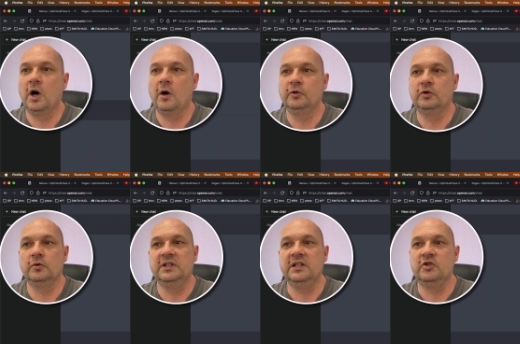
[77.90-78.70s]
go to
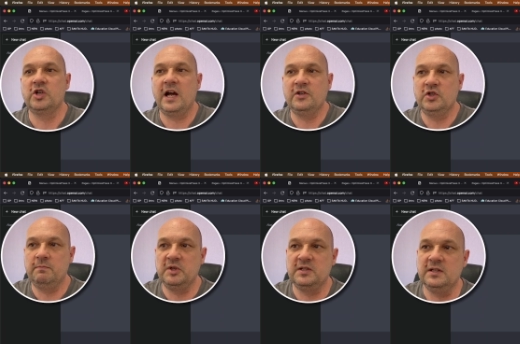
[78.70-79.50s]
the
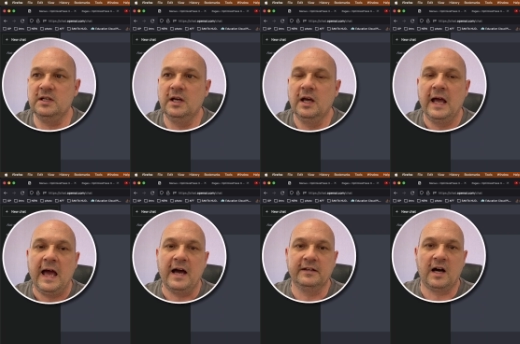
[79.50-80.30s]
ChatGPT
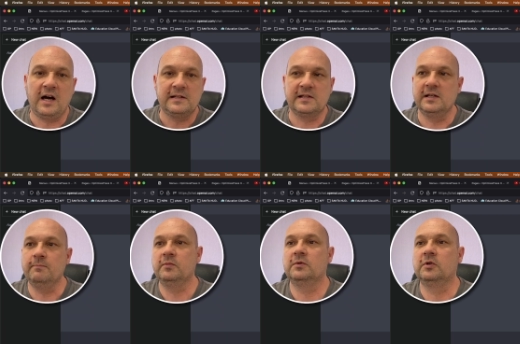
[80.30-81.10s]
and ask him
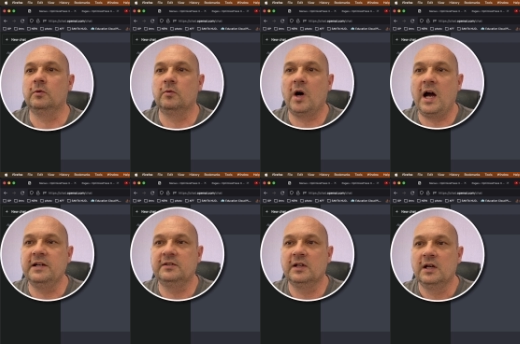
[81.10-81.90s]
to
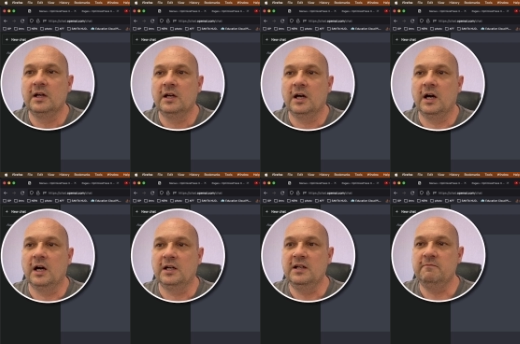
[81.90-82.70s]
write
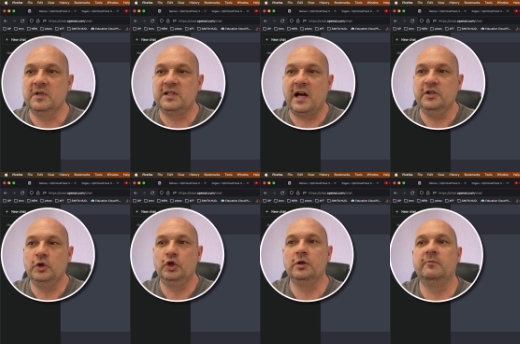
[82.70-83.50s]
give me 10
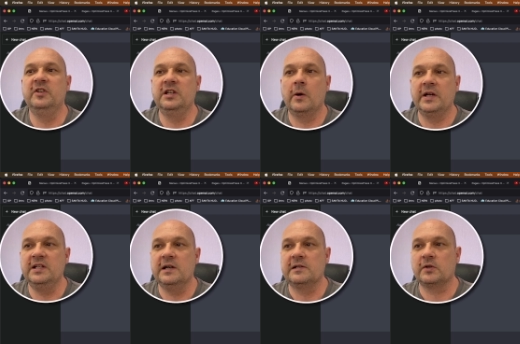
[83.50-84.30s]
YouTube video
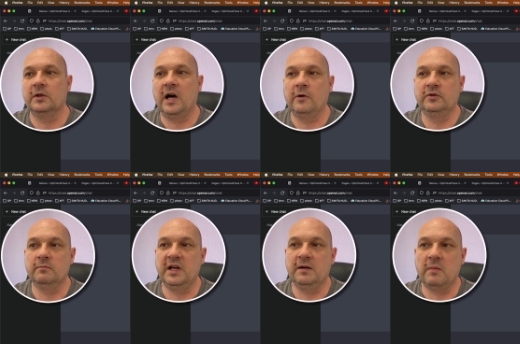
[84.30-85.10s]
ideas on how to
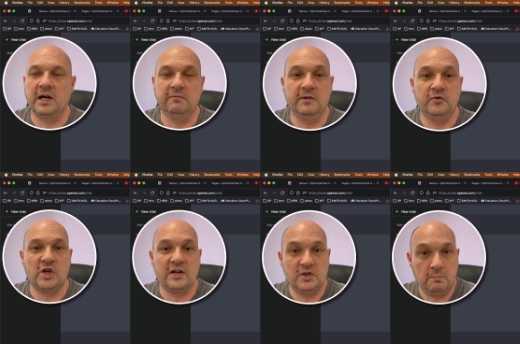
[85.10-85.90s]
make money with
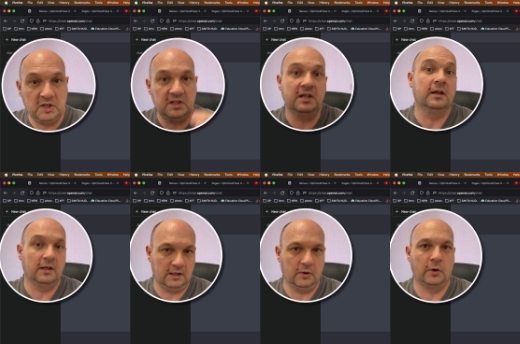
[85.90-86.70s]
ChatGPT,
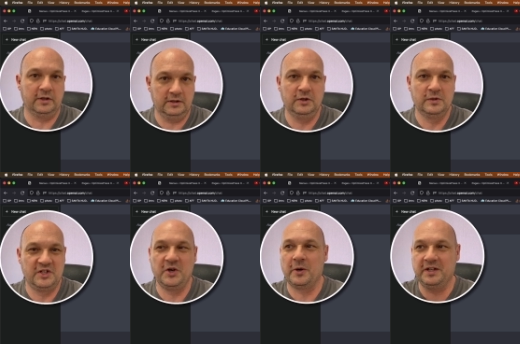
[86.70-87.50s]
or
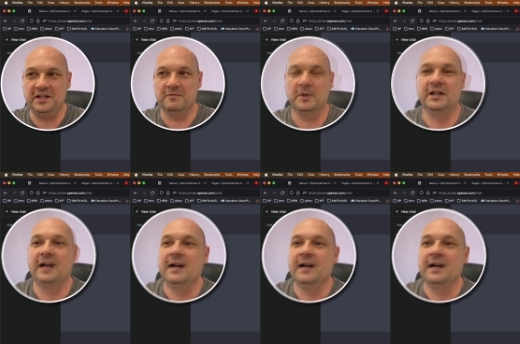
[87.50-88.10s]
use your keyword,